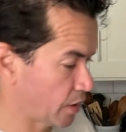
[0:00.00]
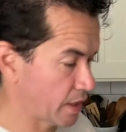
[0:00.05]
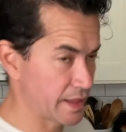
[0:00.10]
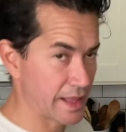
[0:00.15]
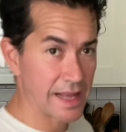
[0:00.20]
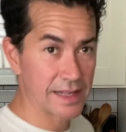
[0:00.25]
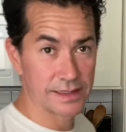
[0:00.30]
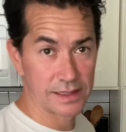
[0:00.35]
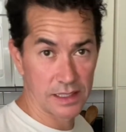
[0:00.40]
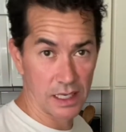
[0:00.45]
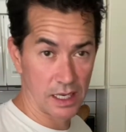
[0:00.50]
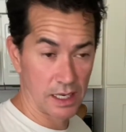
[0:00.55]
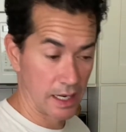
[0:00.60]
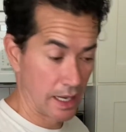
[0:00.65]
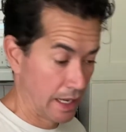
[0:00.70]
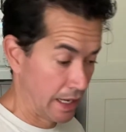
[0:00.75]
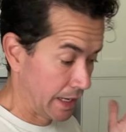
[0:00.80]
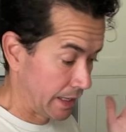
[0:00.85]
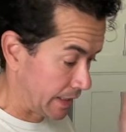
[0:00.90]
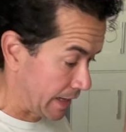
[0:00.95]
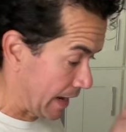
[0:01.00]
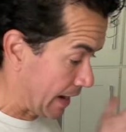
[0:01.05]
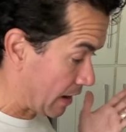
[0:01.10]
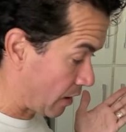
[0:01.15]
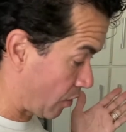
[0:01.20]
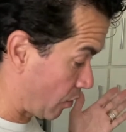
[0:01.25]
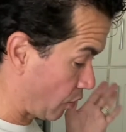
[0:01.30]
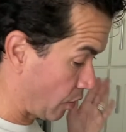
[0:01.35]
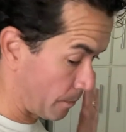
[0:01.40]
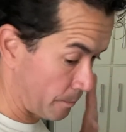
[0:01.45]
that's done.
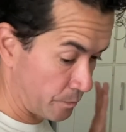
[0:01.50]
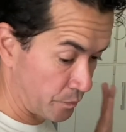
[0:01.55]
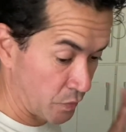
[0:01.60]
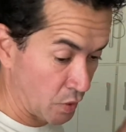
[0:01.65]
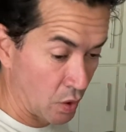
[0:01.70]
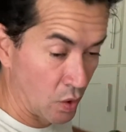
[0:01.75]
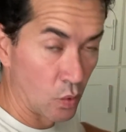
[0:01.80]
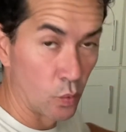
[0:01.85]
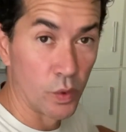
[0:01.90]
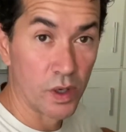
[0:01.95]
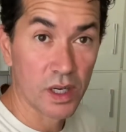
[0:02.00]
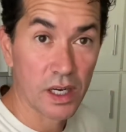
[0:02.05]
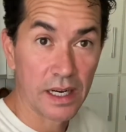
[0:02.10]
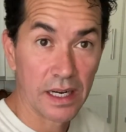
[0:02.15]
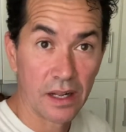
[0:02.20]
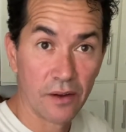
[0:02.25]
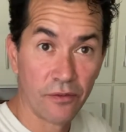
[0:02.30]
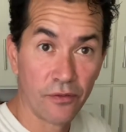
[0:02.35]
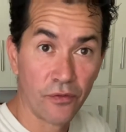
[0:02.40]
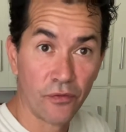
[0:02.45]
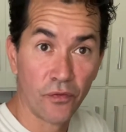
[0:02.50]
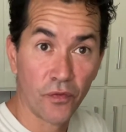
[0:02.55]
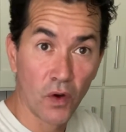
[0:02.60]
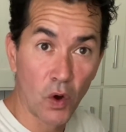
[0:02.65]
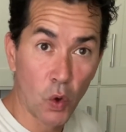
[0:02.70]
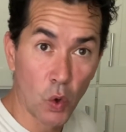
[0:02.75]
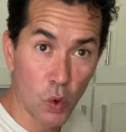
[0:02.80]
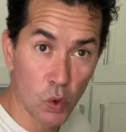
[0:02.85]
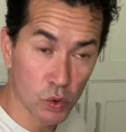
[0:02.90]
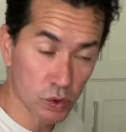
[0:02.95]
Now we are gonna
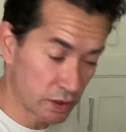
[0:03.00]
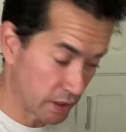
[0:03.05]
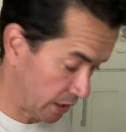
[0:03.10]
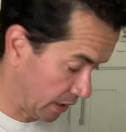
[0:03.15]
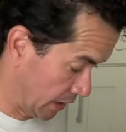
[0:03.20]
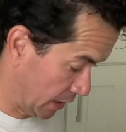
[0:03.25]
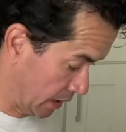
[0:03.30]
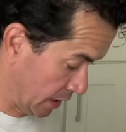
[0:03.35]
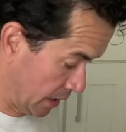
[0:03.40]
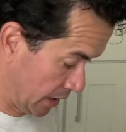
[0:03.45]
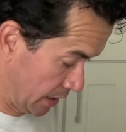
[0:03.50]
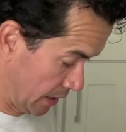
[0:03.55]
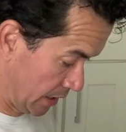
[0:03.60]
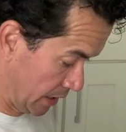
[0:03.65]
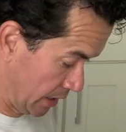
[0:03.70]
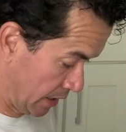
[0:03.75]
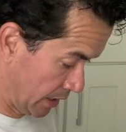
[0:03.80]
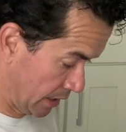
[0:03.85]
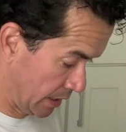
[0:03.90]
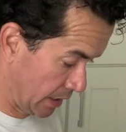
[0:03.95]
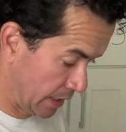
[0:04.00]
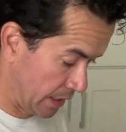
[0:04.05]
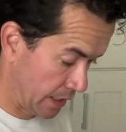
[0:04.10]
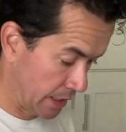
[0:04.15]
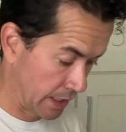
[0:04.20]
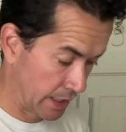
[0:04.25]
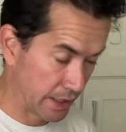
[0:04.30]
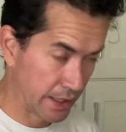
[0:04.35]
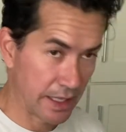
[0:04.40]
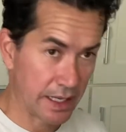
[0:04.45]
fold
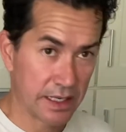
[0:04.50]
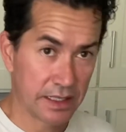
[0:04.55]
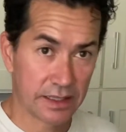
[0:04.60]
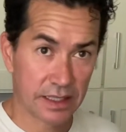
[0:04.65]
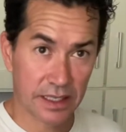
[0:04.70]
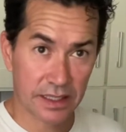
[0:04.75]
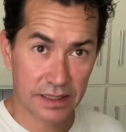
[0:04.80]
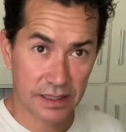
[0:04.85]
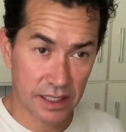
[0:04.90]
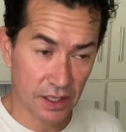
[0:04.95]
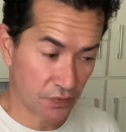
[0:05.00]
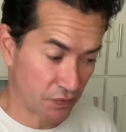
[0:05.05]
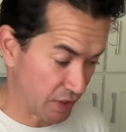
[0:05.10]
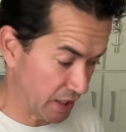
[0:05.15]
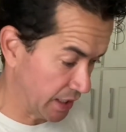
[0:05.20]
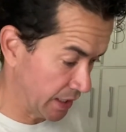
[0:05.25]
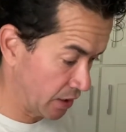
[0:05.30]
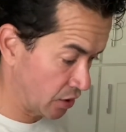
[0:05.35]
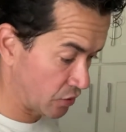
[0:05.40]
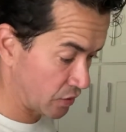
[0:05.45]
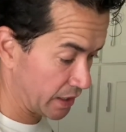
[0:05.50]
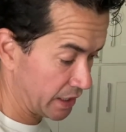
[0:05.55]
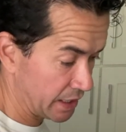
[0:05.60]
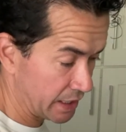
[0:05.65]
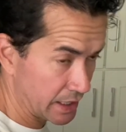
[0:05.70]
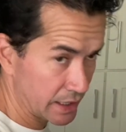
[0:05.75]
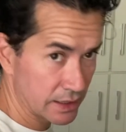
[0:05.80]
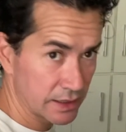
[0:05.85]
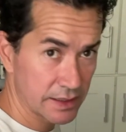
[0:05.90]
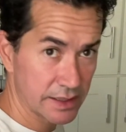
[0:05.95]
these sifted
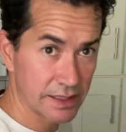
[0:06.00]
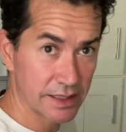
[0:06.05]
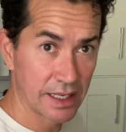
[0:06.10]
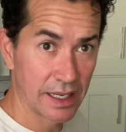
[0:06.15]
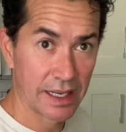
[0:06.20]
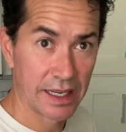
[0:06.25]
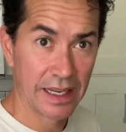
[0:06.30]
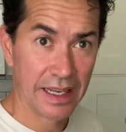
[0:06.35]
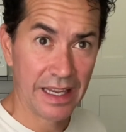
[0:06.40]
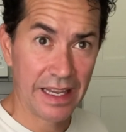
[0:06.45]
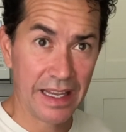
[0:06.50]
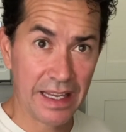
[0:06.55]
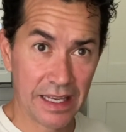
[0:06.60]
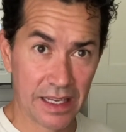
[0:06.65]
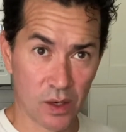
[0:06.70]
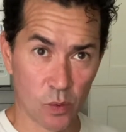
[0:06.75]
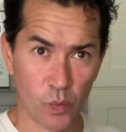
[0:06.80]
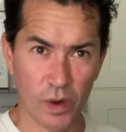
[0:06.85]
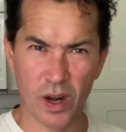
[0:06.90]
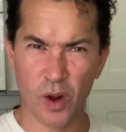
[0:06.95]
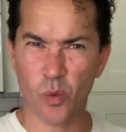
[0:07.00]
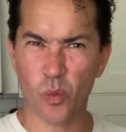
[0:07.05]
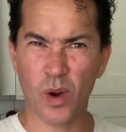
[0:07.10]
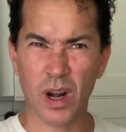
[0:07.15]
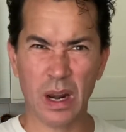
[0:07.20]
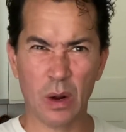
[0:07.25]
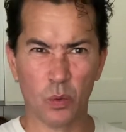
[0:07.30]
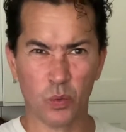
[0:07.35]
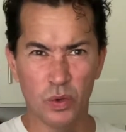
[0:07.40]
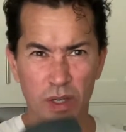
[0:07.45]
ingredients in. We don't
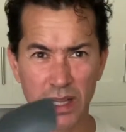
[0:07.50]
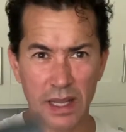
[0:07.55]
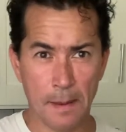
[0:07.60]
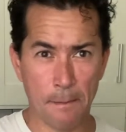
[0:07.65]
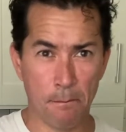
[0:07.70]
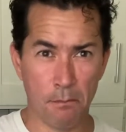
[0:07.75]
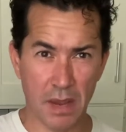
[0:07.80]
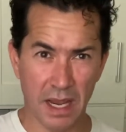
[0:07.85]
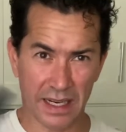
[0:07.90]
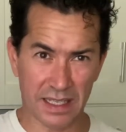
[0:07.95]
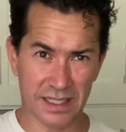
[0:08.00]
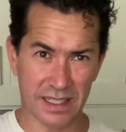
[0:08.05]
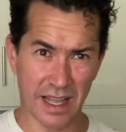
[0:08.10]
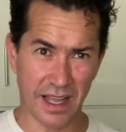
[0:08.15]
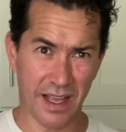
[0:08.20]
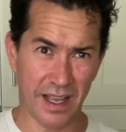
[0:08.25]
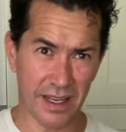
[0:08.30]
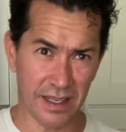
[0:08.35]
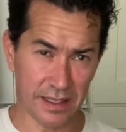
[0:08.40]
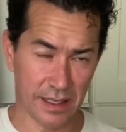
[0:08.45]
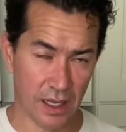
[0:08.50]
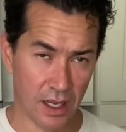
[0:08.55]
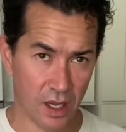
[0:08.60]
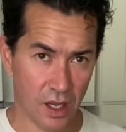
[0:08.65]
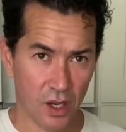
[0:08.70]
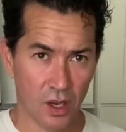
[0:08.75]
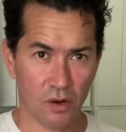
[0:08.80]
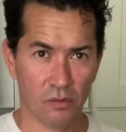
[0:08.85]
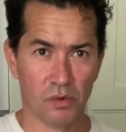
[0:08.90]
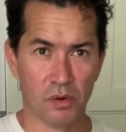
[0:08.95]
wanna really mix that.
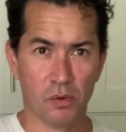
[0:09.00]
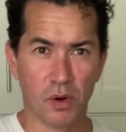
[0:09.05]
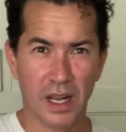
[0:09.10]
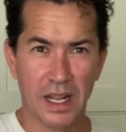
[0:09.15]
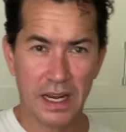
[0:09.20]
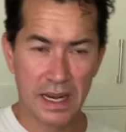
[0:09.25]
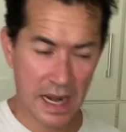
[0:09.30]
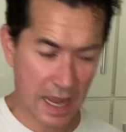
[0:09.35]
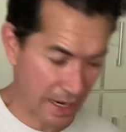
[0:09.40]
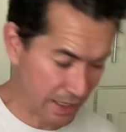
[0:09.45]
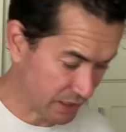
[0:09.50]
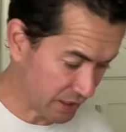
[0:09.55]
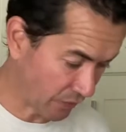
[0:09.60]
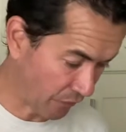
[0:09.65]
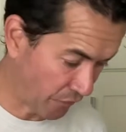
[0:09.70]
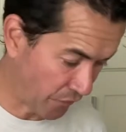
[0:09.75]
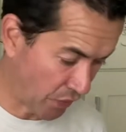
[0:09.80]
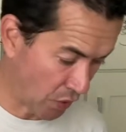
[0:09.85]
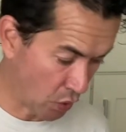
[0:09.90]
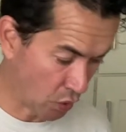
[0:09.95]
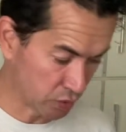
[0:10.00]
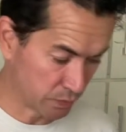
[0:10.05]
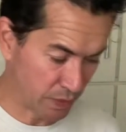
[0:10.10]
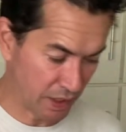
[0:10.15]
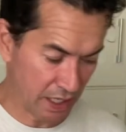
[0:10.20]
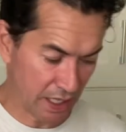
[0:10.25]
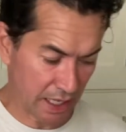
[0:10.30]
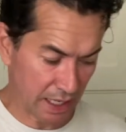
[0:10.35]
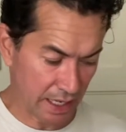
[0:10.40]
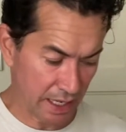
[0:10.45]
We want a nice fold, but
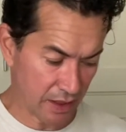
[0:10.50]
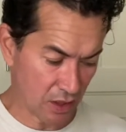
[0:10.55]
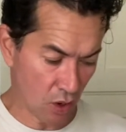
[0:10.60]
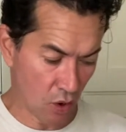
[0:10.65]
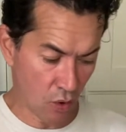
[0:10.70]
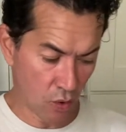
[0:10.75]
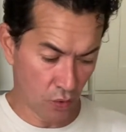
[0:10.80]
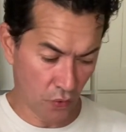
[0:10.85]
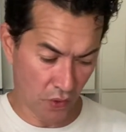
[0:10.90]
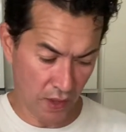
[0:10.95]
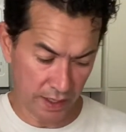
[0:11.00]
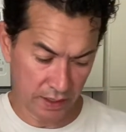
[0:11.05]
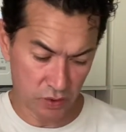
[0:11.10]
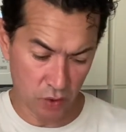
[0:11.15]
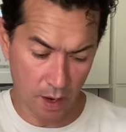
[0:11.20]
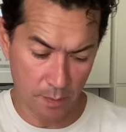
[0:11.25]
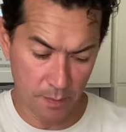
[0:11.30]
you gotta get the whole thing. So I'm